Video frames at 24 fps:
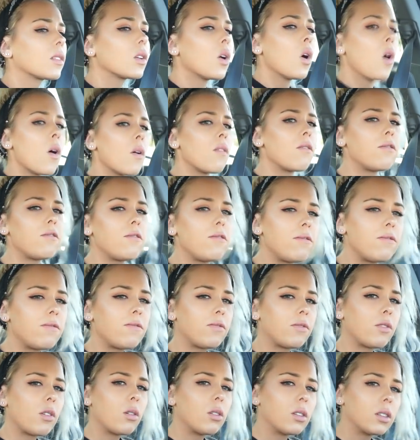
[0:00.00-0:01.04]
uh,
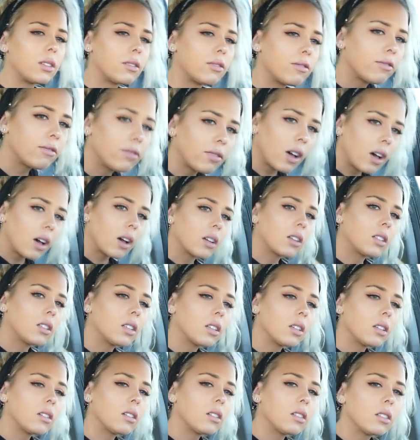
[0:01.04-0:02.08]
holy fuck, dude!
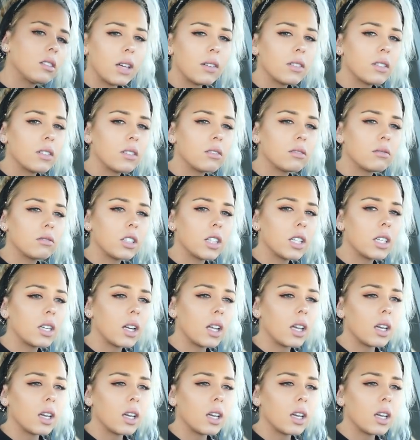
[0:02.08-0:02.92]
I have a green